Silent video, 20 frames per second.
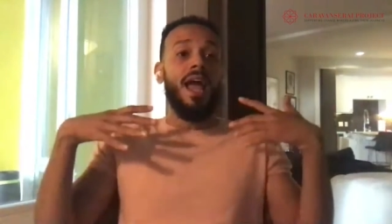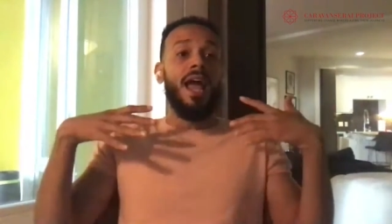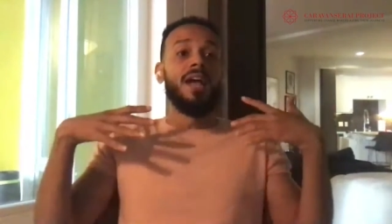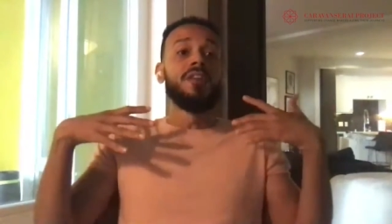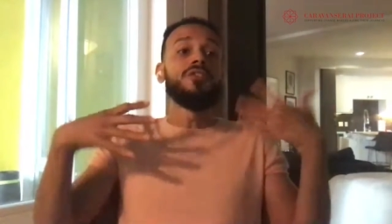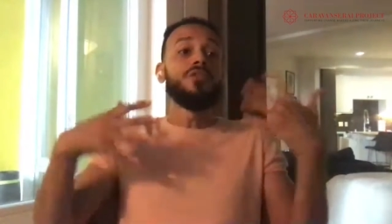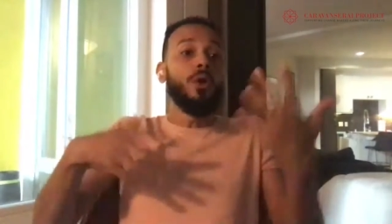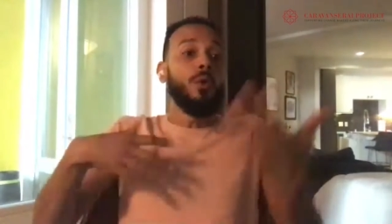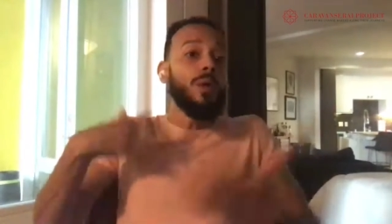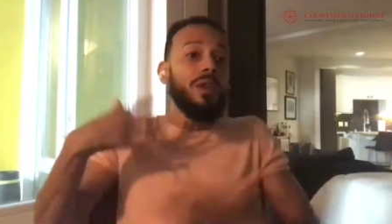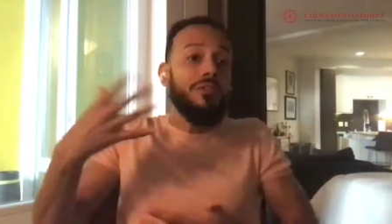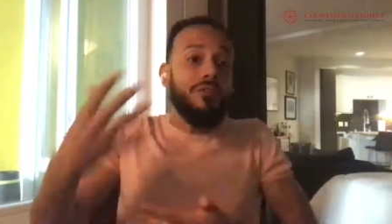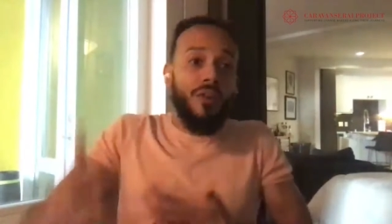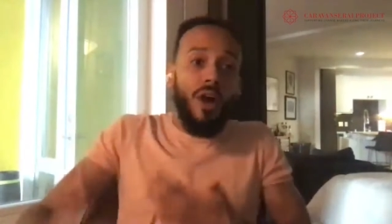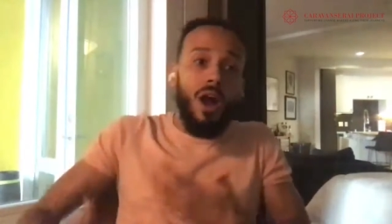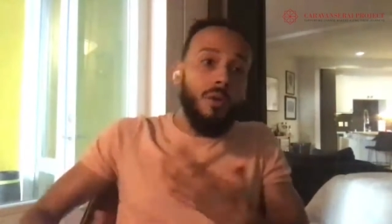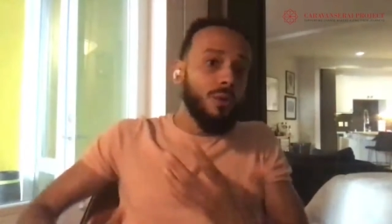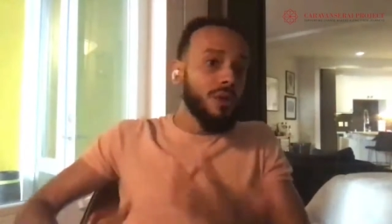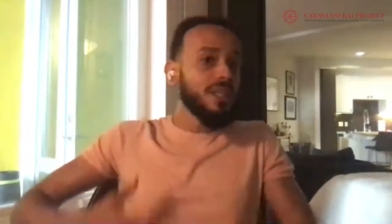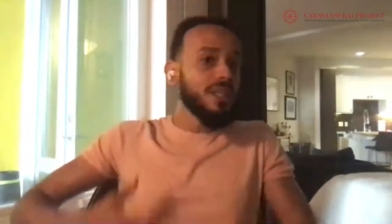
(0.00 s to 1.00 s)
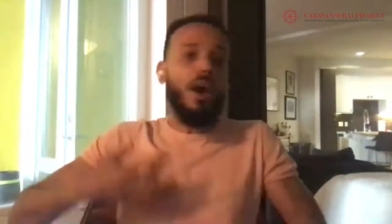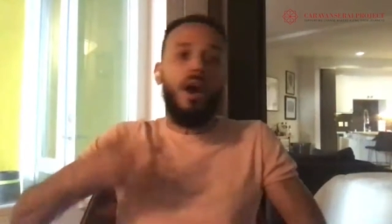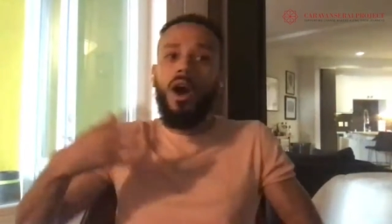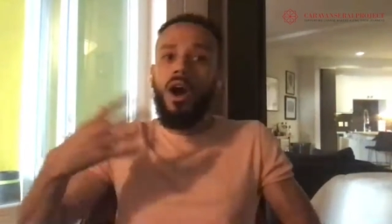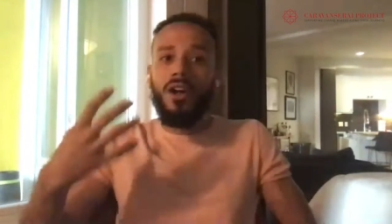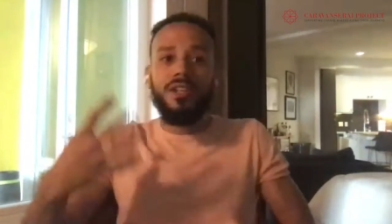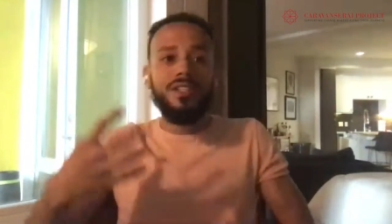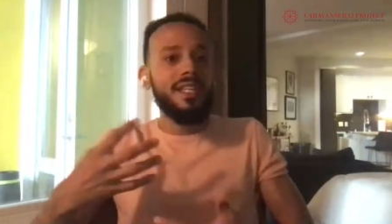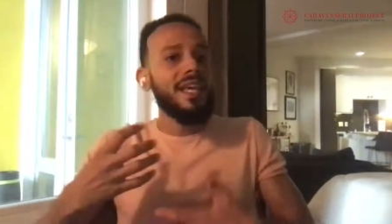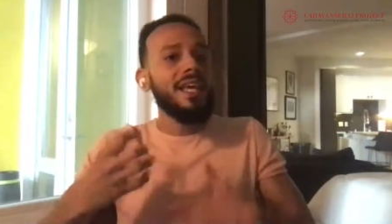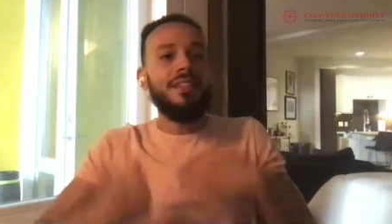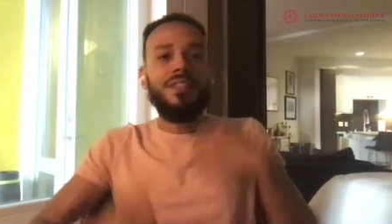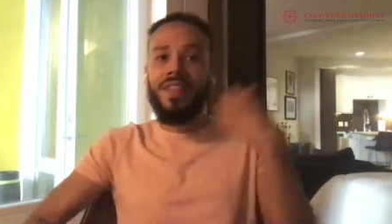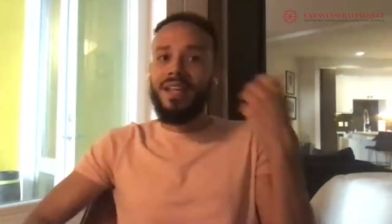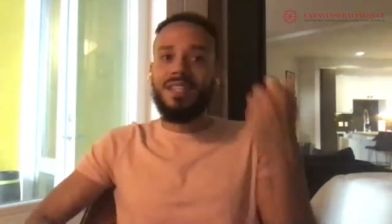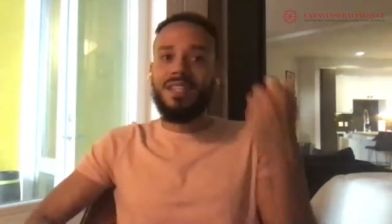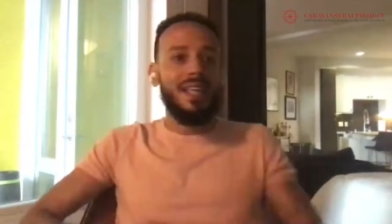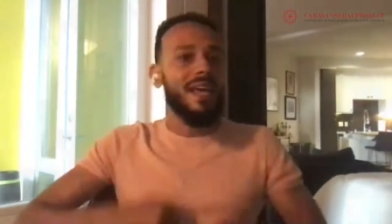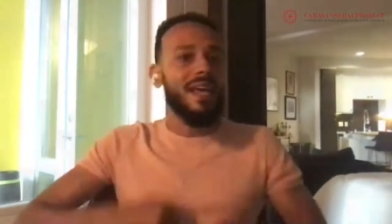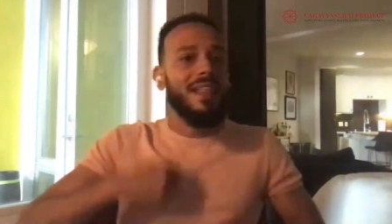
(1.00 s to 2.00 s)
And so we fought really hard to get
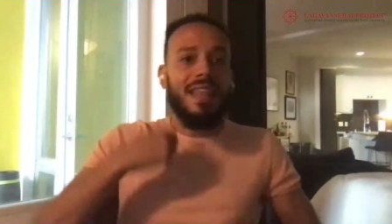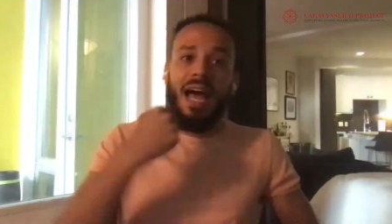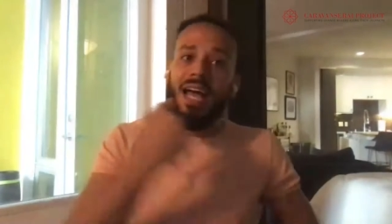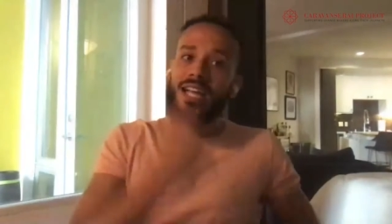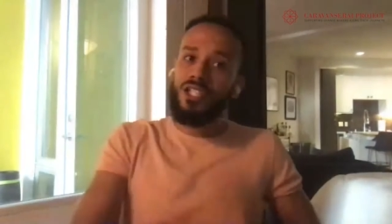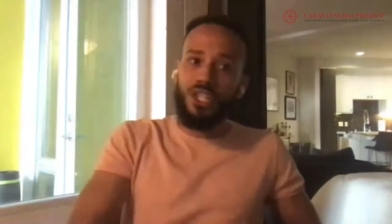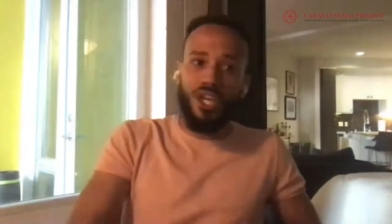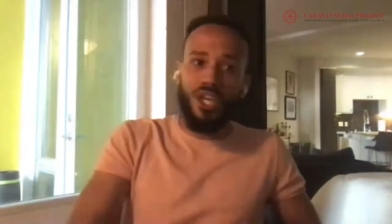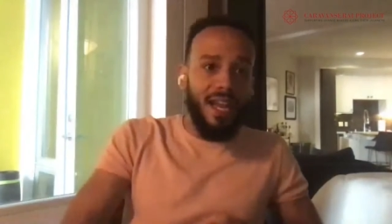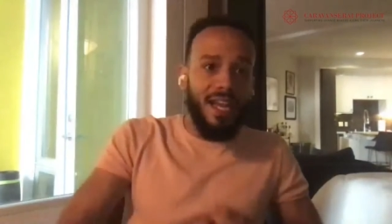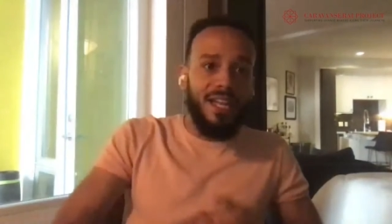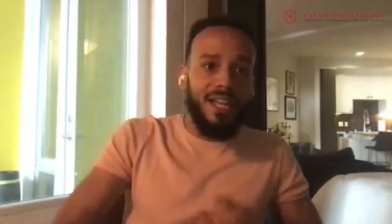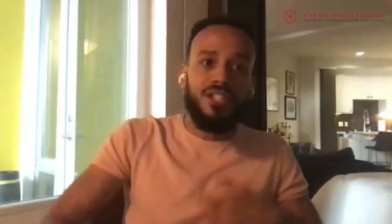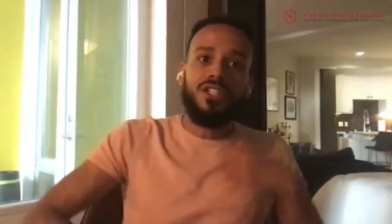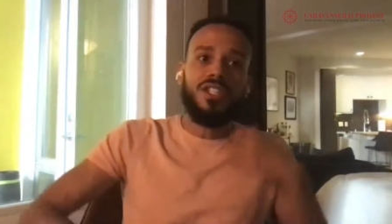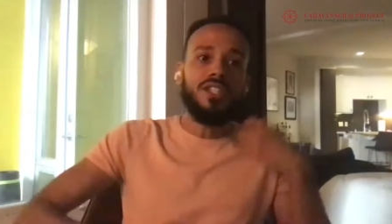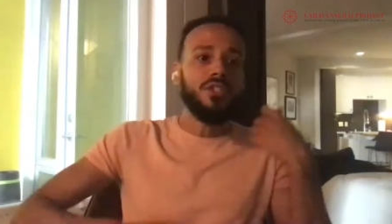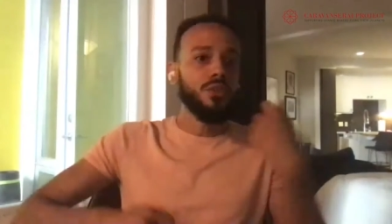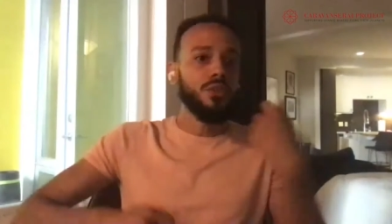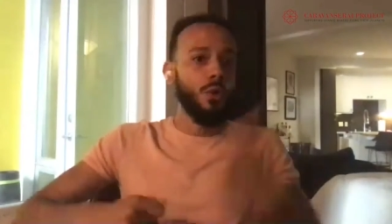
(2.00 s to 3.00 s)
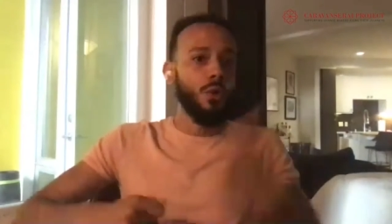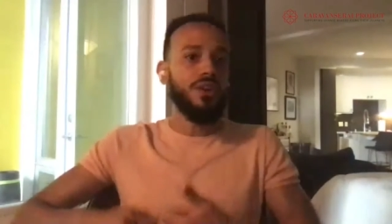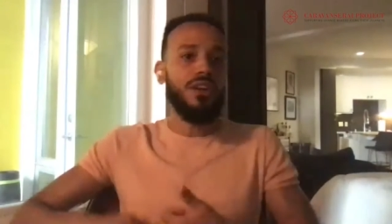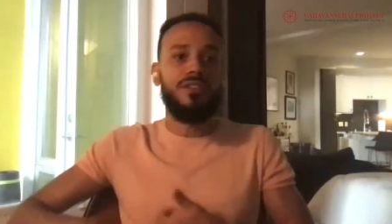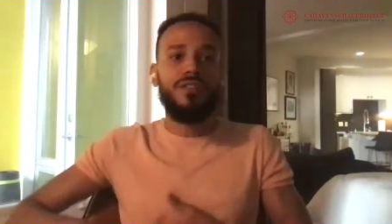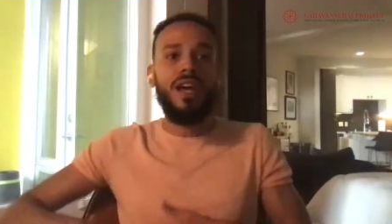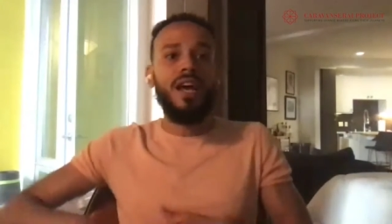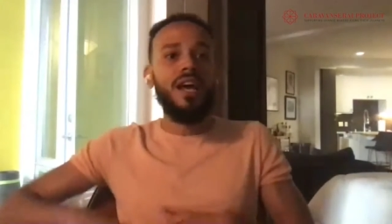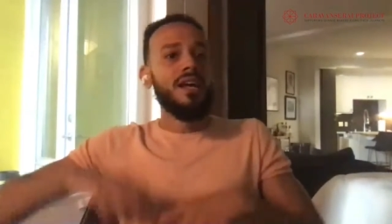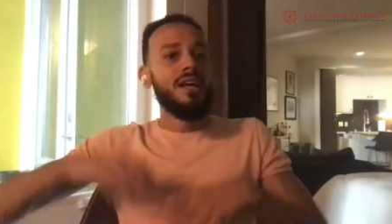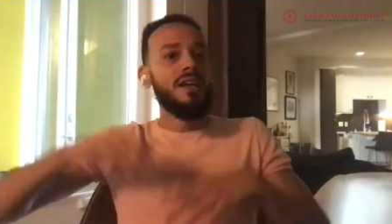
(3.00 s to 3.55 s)
things like that changed, these sort of,